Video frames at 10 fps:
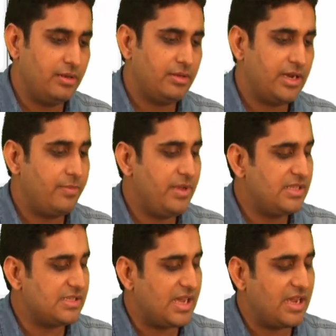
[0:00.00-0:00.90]
That
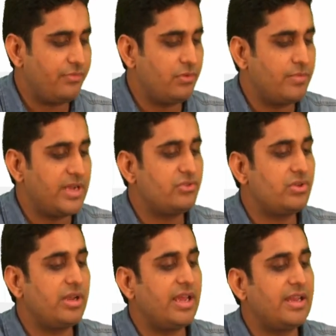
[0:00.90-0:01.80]
means I have to
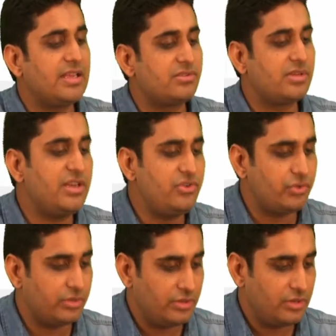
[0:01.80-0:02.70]
mention an
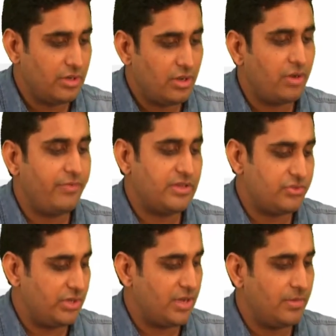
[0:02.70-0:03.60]
extension of
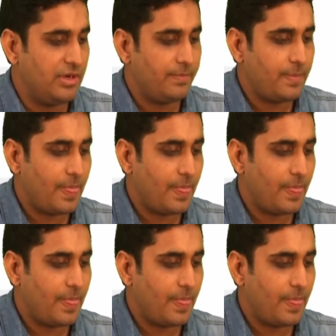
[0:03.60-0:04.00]
HTML.